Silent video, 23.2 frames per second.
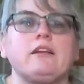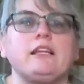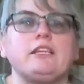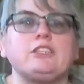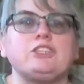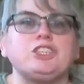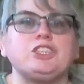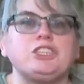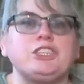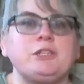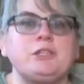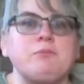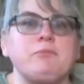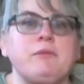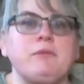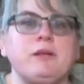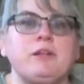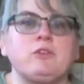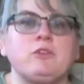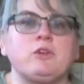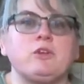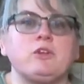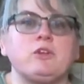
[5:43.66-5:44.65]
The sheep
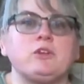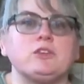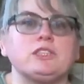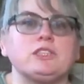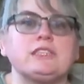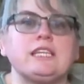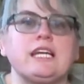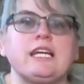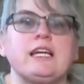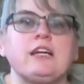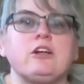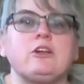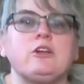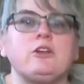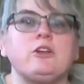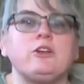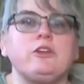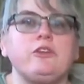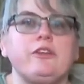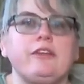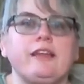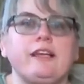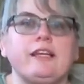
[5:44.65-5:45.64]
minerals
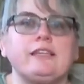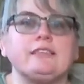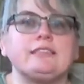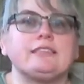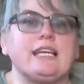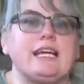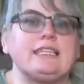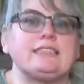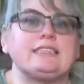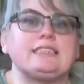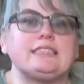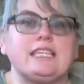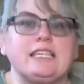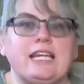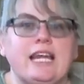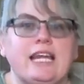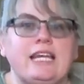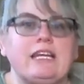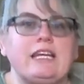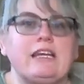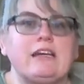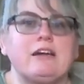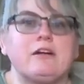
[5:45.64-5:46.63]
include things like
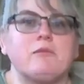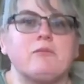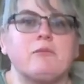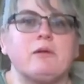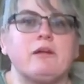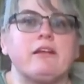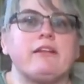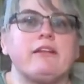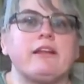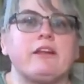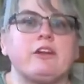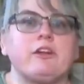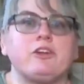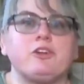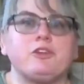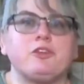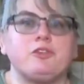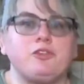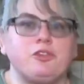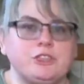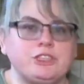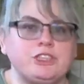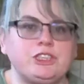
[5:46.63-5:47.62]
selenium that are
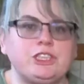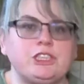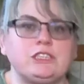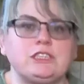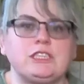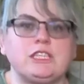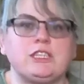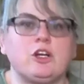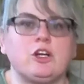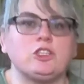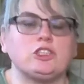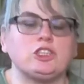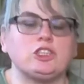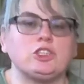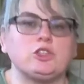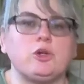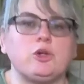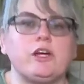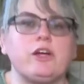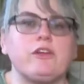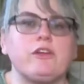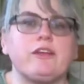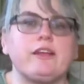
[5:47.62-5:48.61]
deficient in our
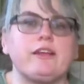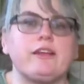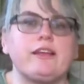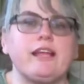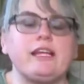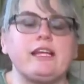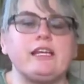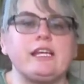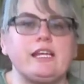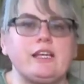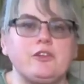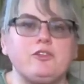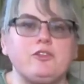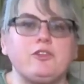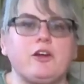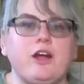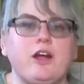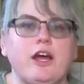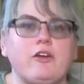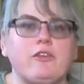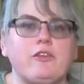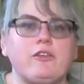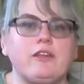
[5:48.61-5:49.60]
soil that they need
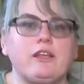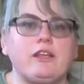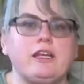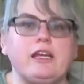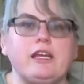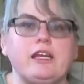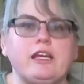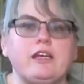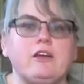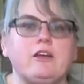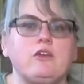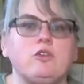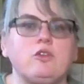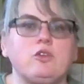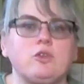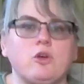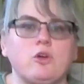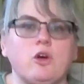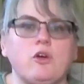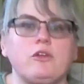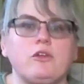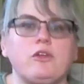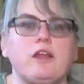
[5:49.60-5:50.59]
for healthy
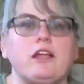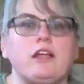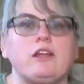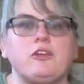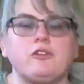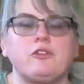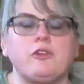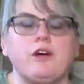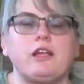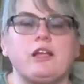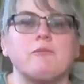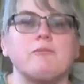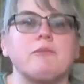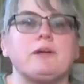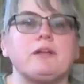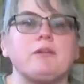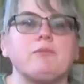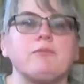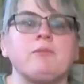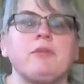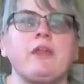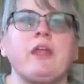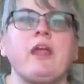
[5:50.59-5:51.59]
growth and
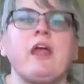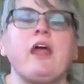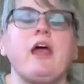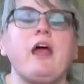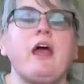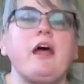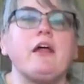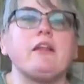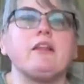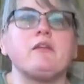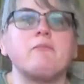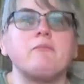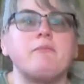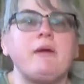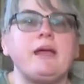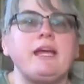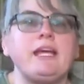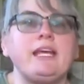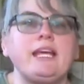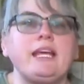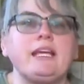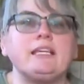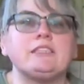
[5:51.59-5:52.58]
development. The
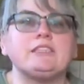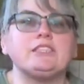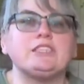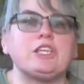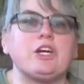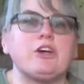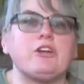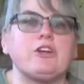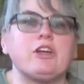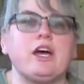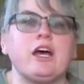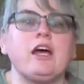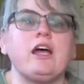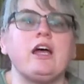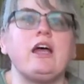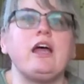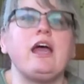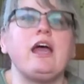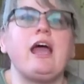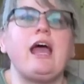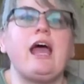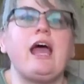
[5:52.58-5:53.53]
baking soda